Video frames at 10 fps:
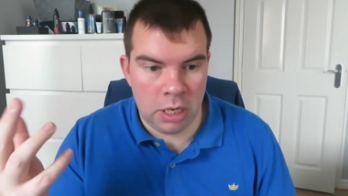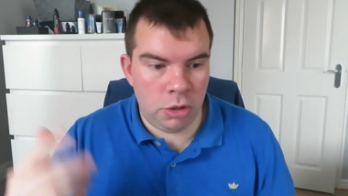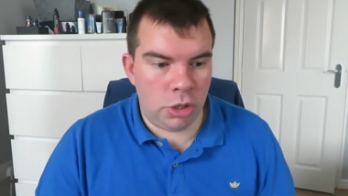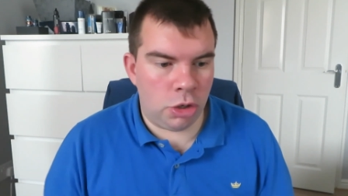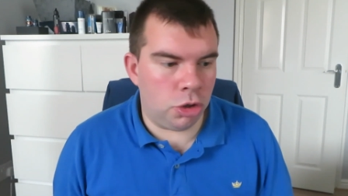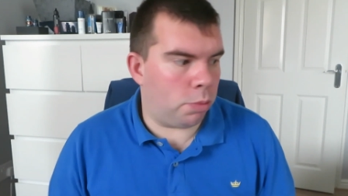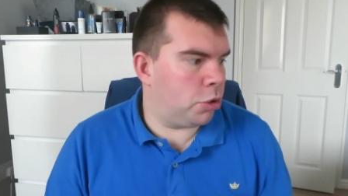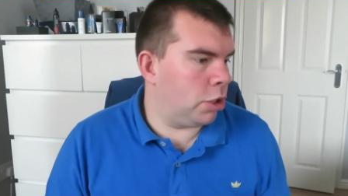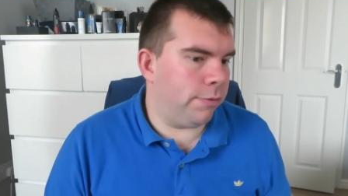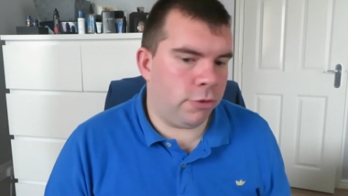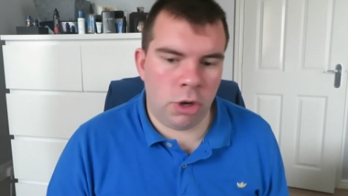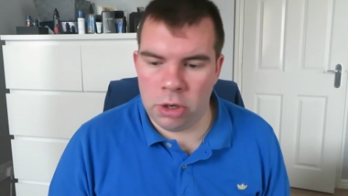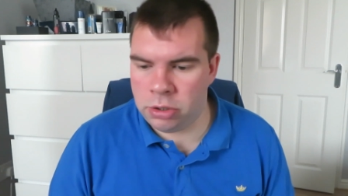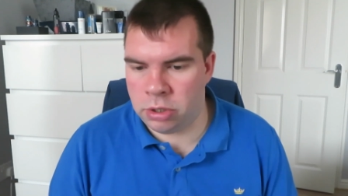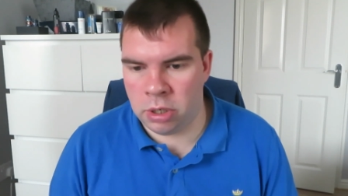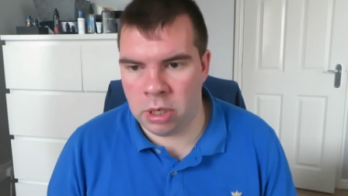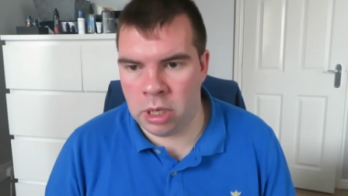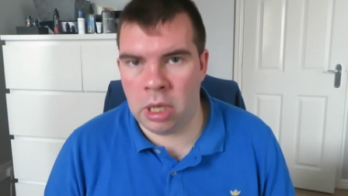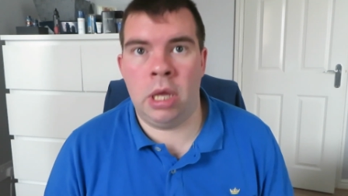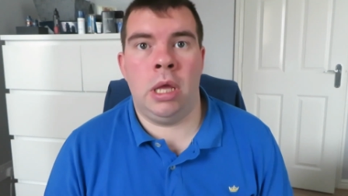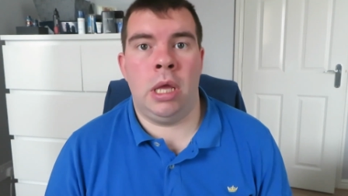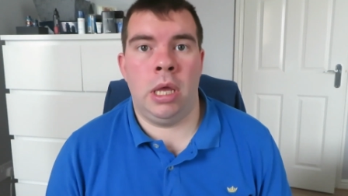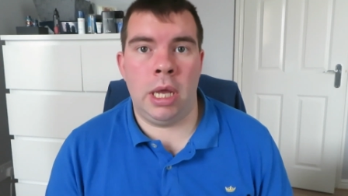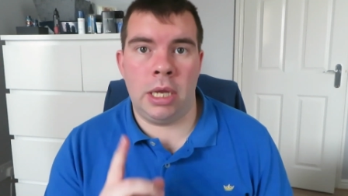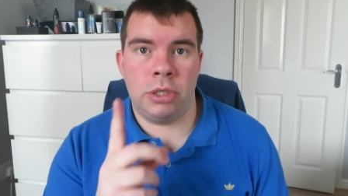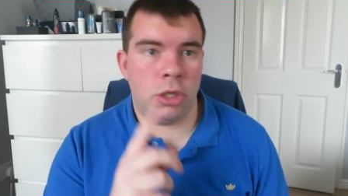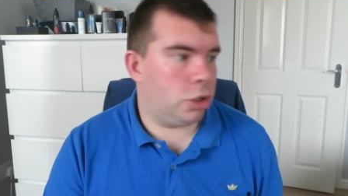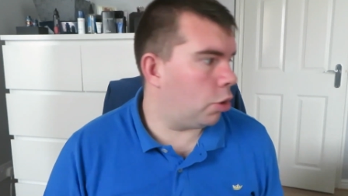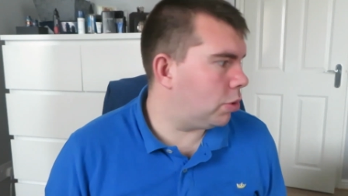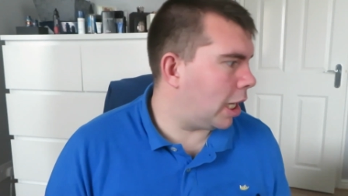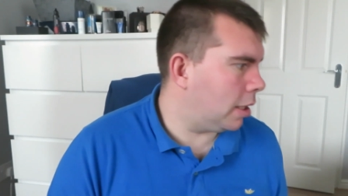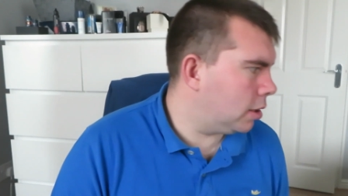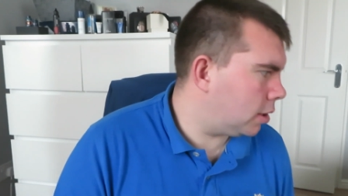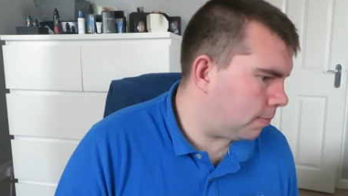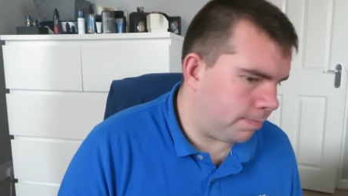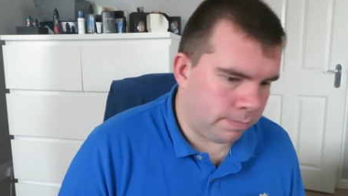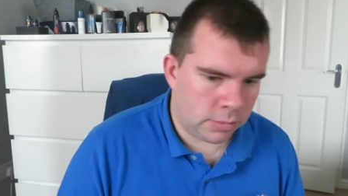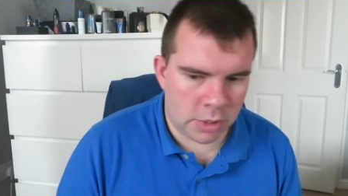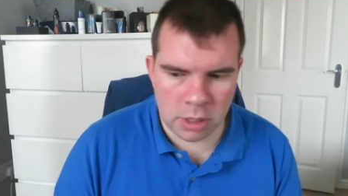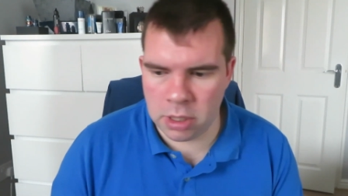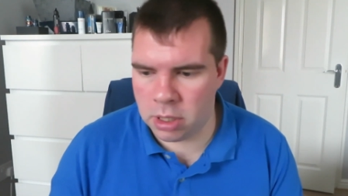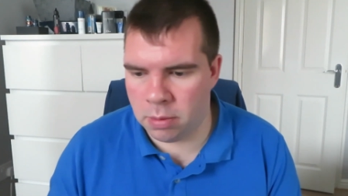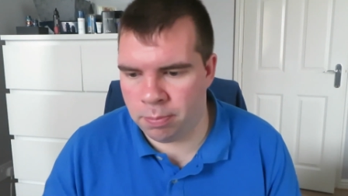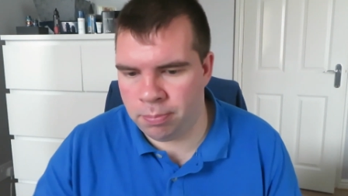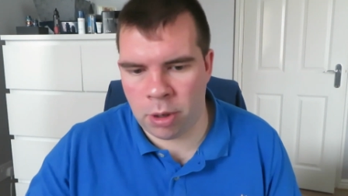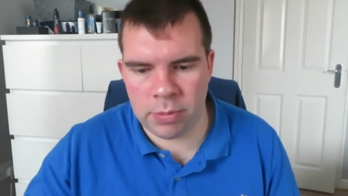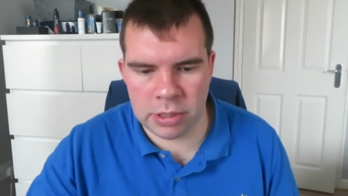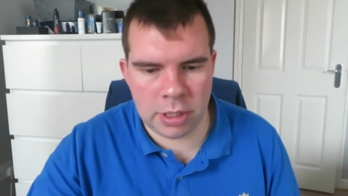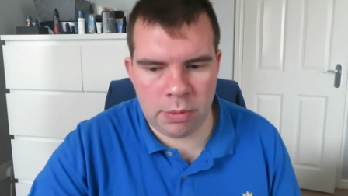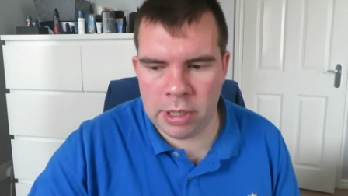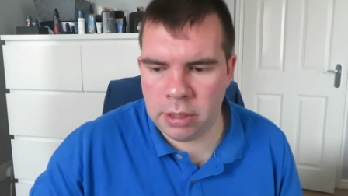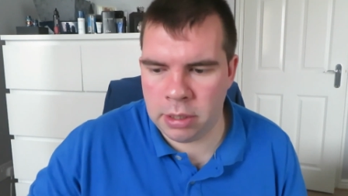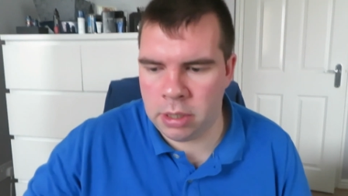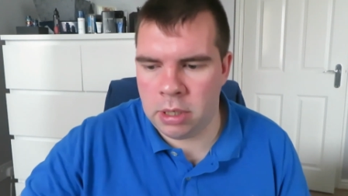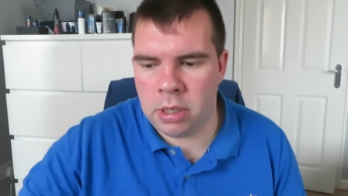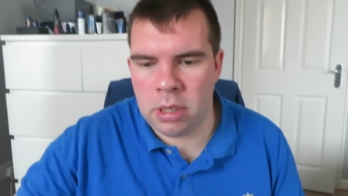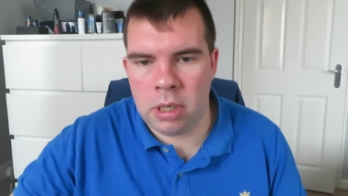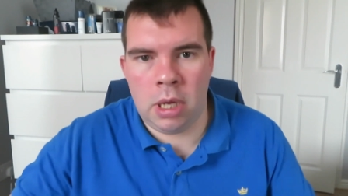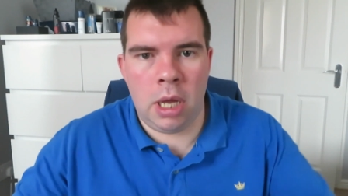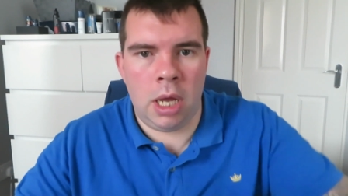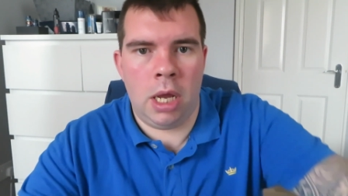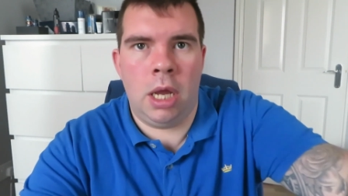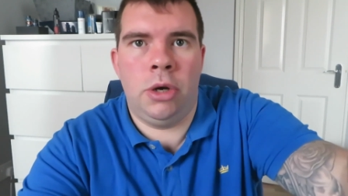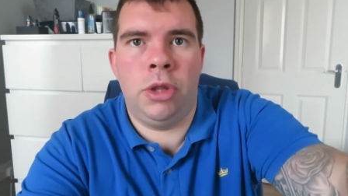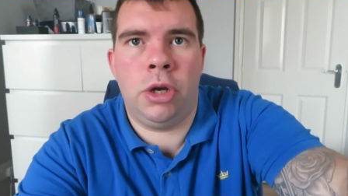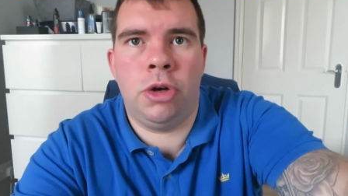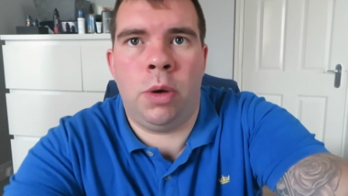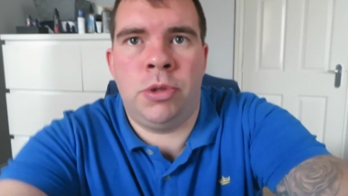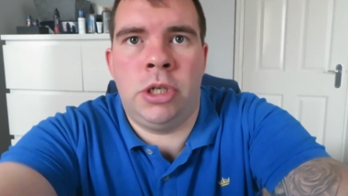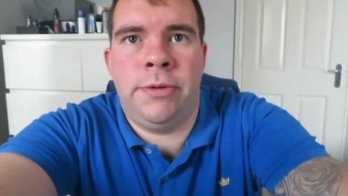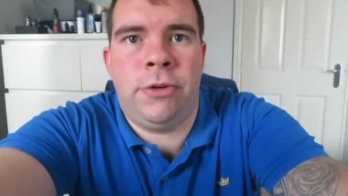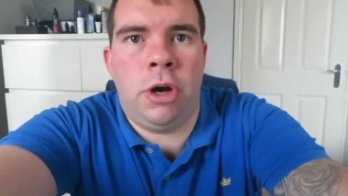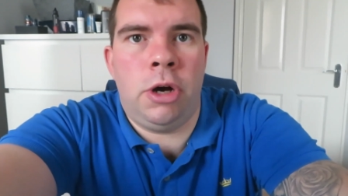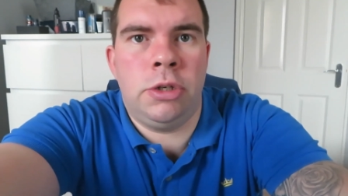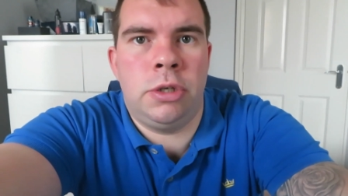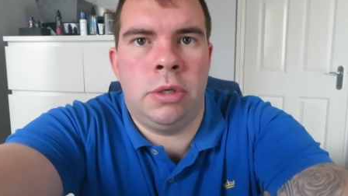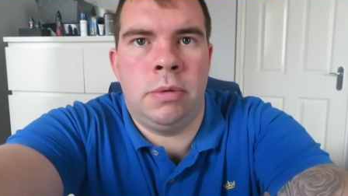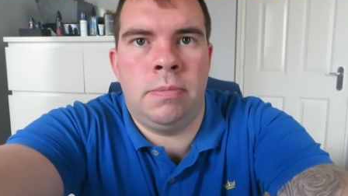another good option you've got is, 2 seconds, pop this down here. Another good option you've got